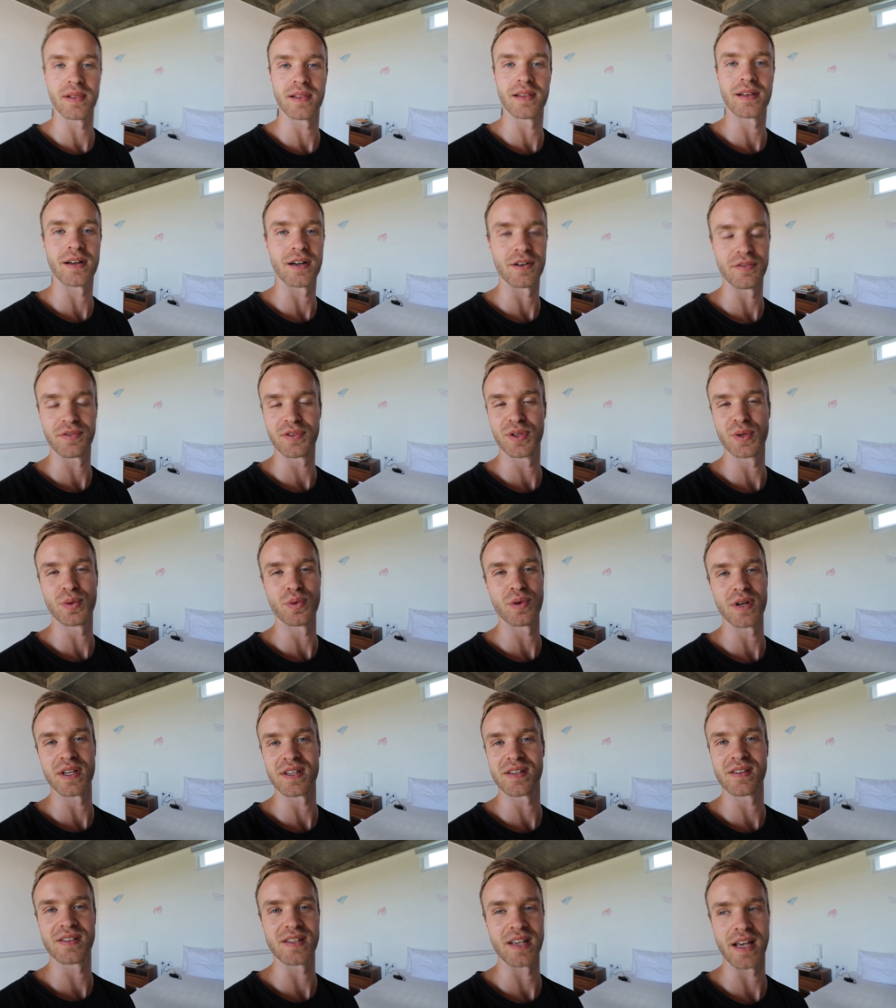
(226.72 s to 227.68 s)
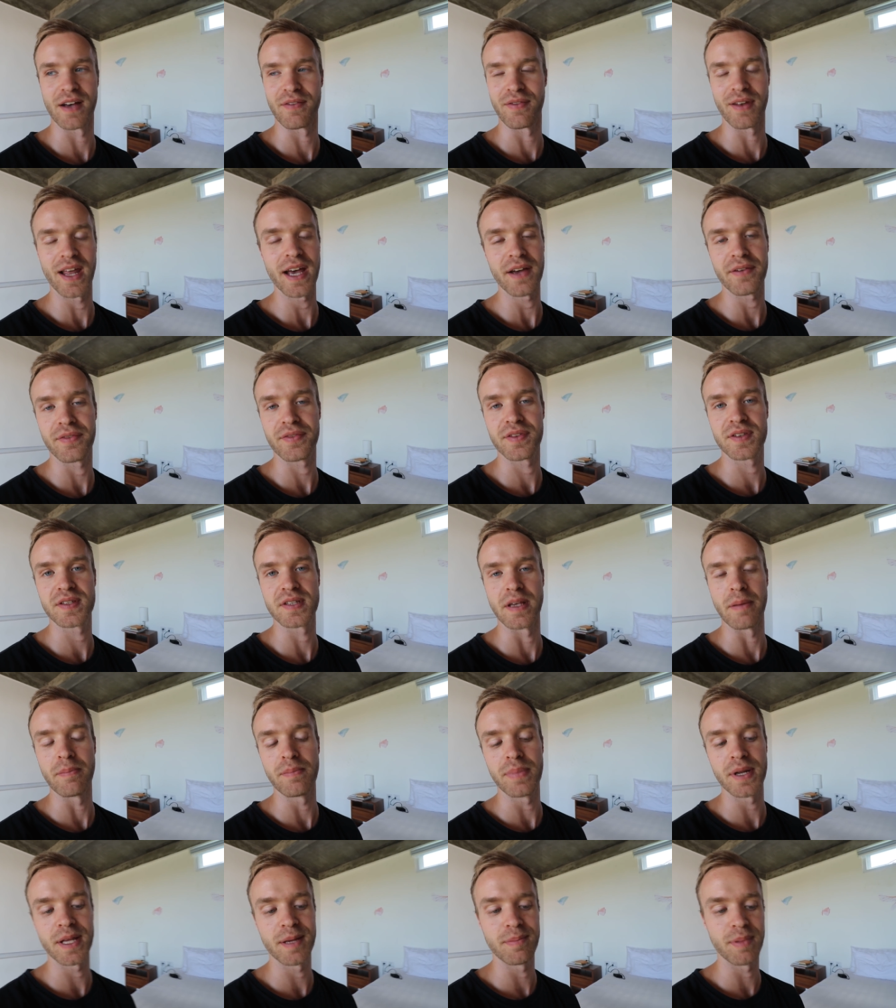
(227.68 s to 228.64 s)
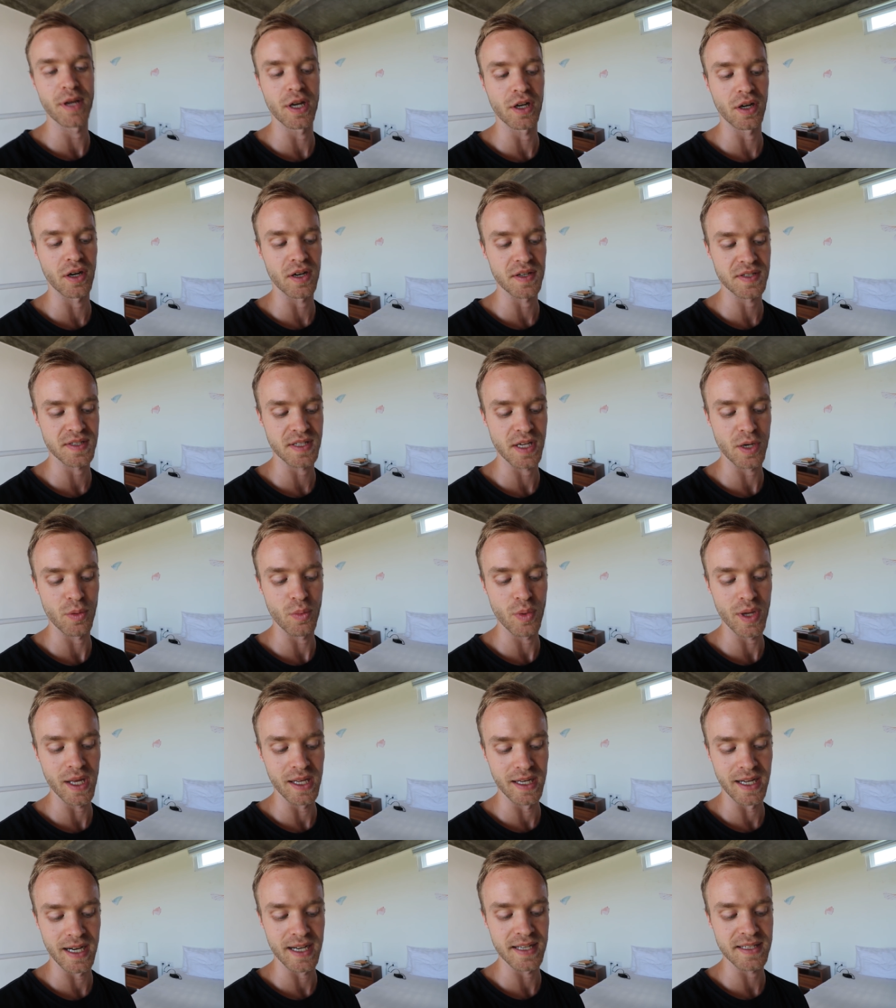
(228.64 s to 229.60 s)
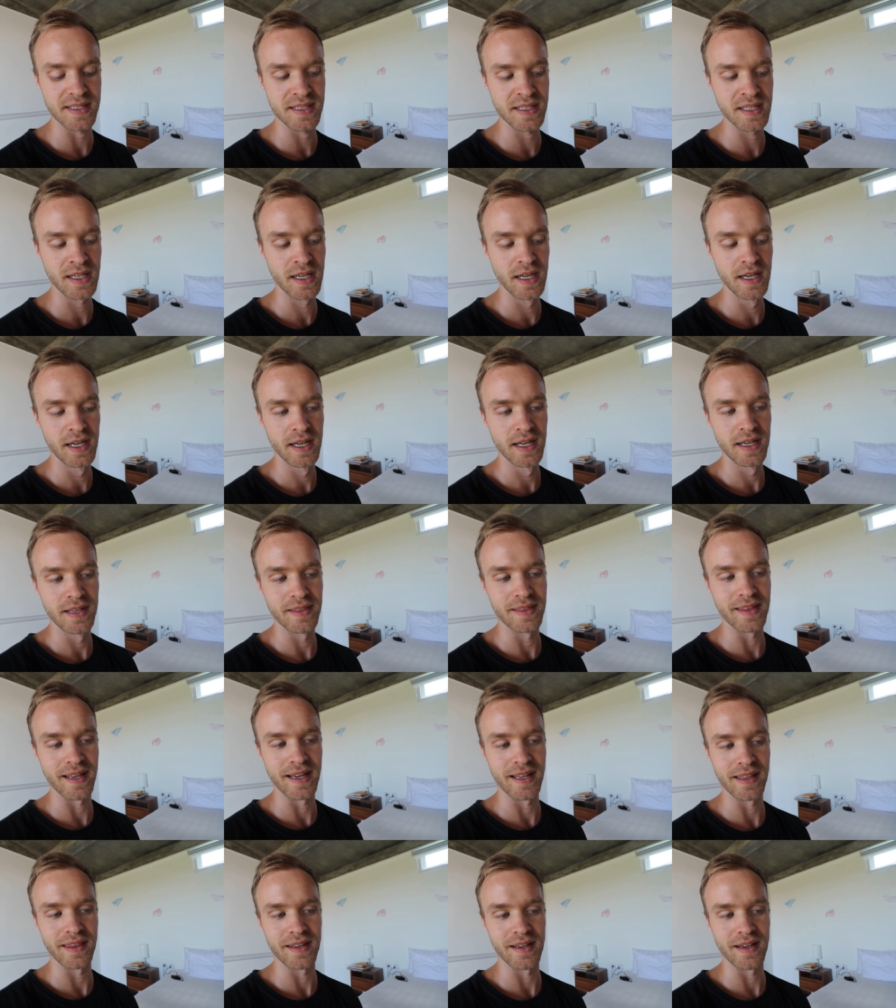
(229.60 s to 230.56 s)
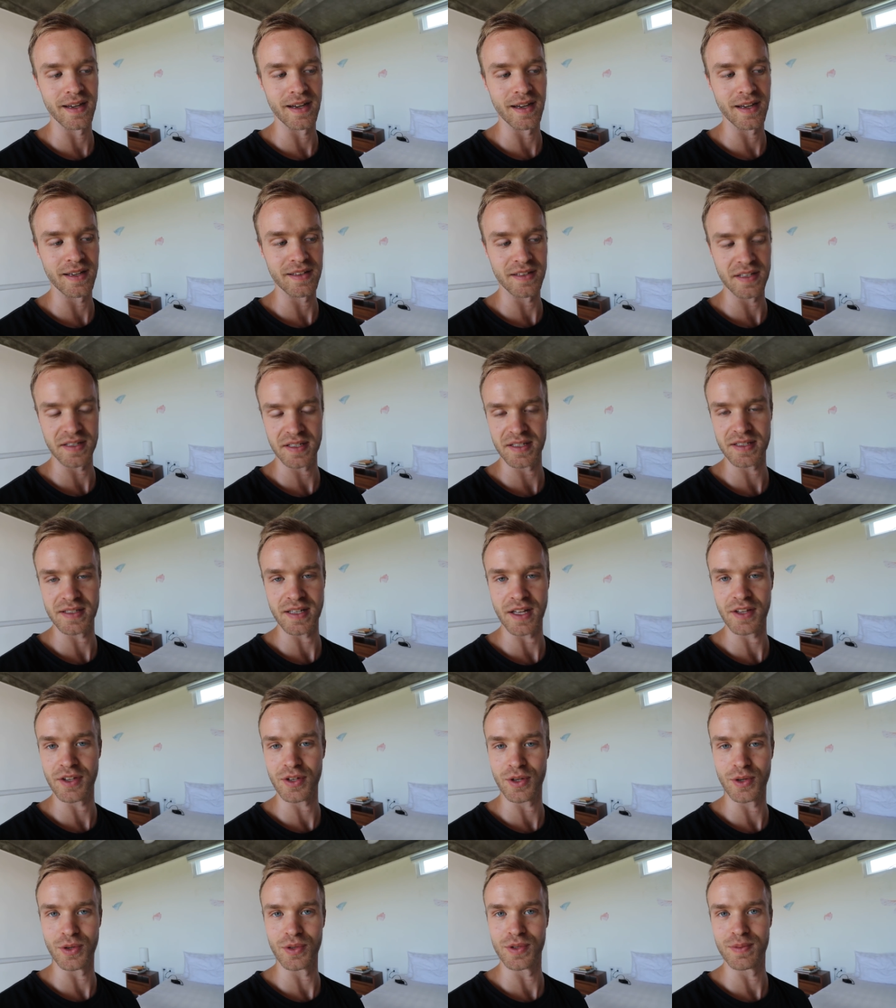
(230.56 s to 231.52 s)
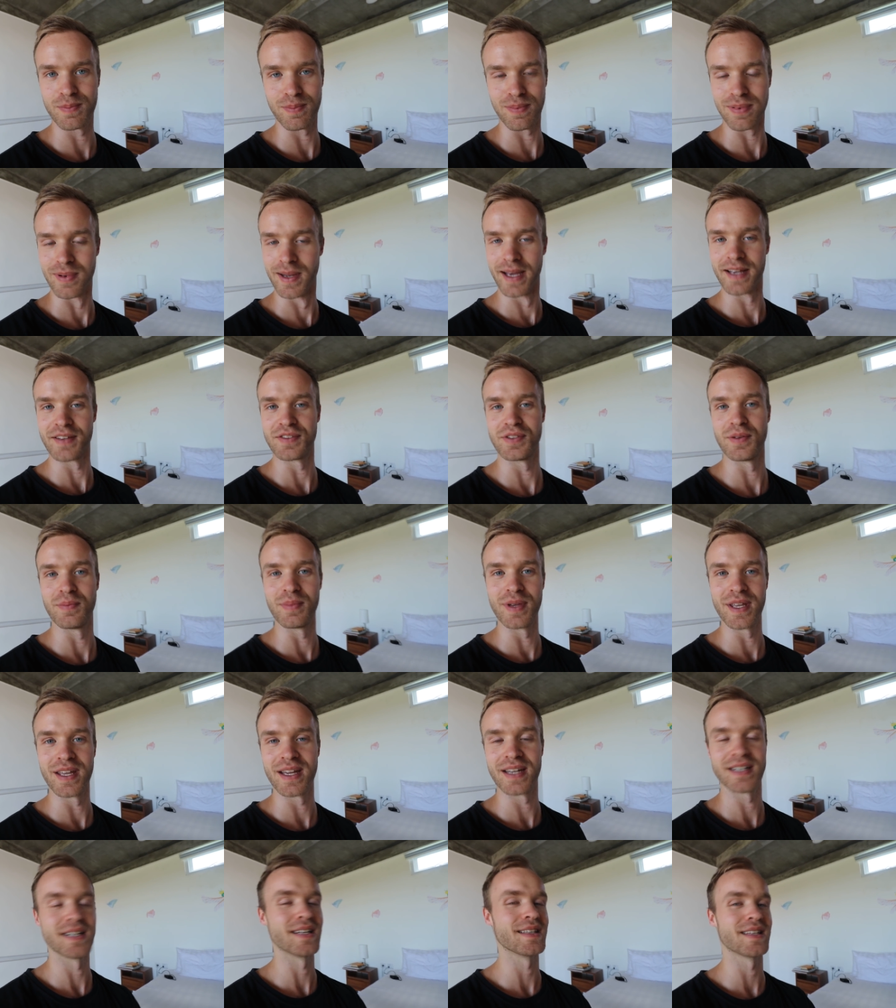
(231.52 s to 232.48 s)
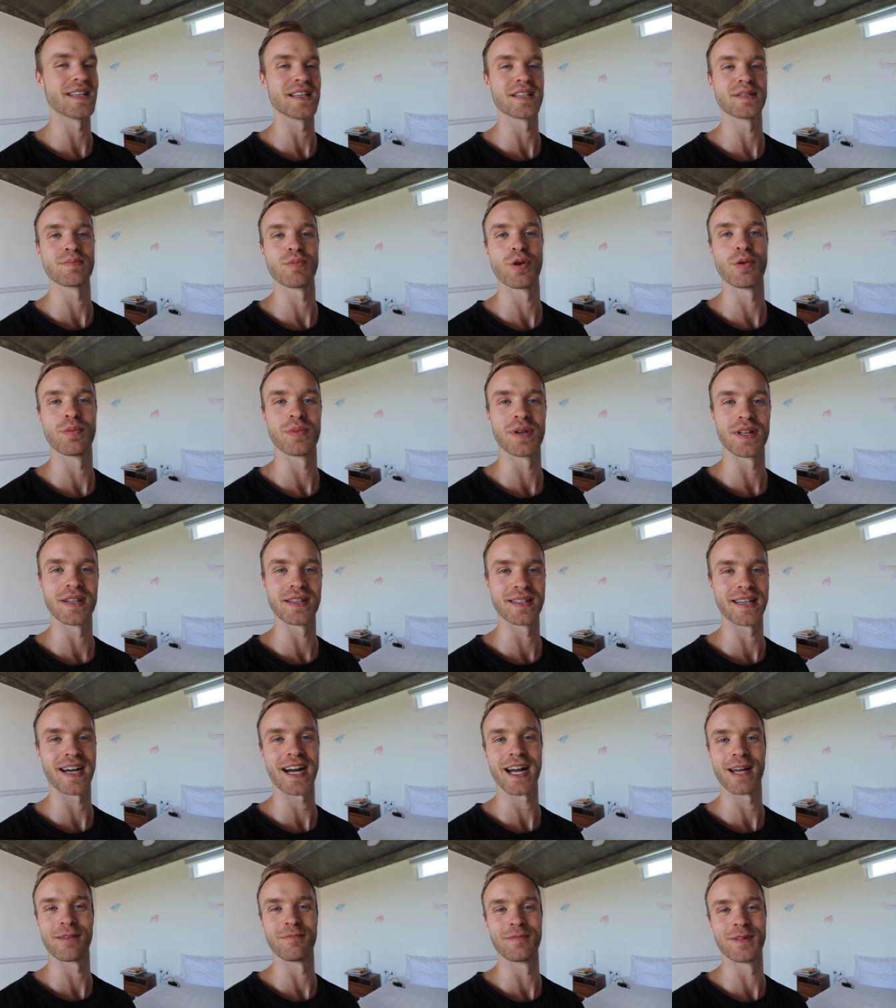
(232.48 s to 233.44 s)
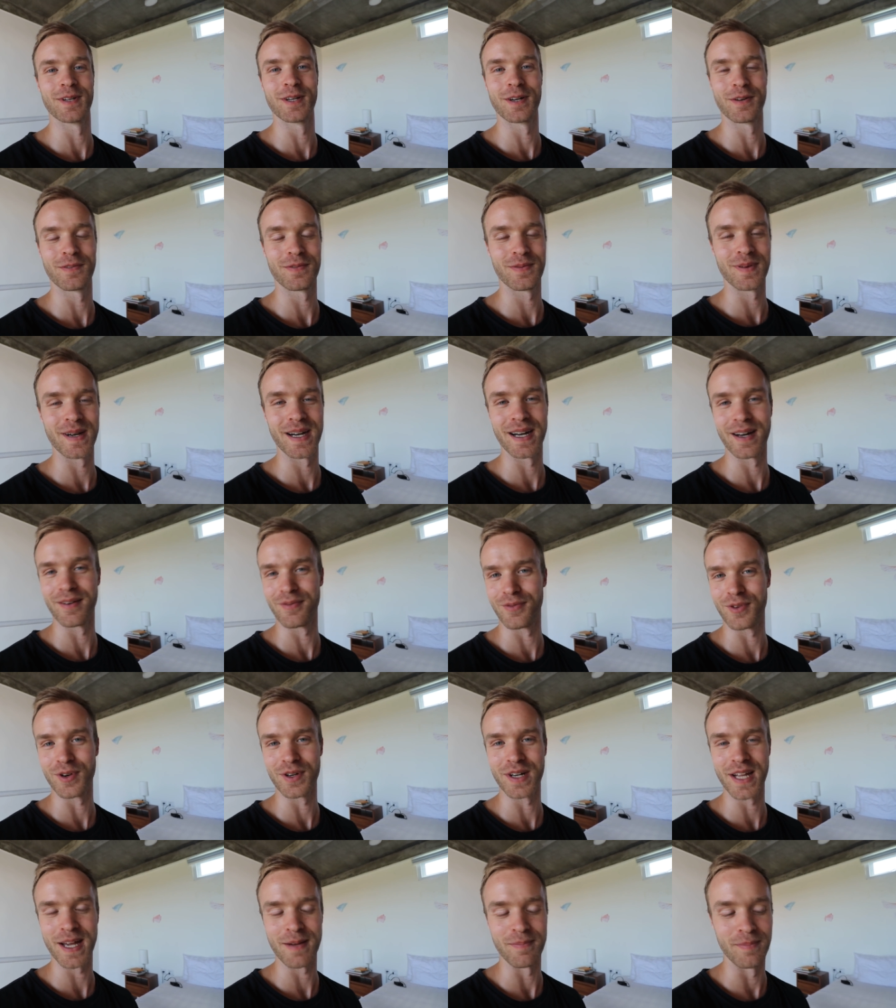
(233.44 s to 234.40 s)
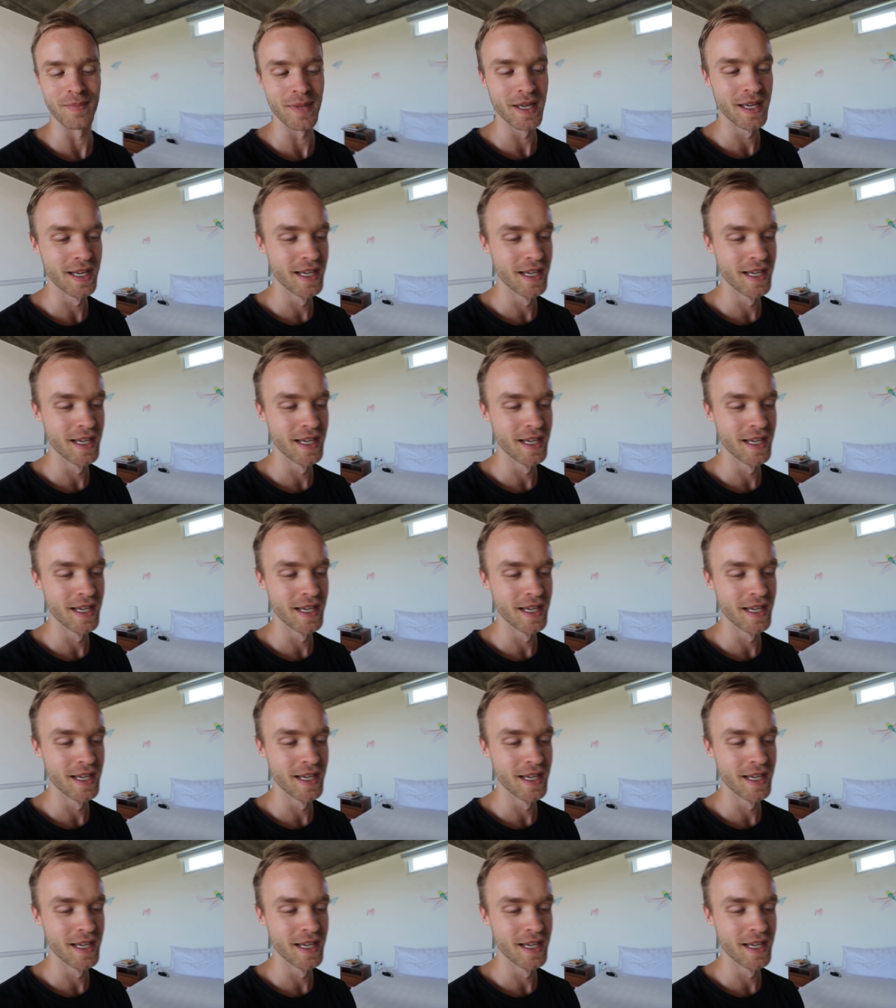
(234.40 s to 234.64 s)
of tourists have left simply because they realized that this is not a good place to be in at this moment in time, for them.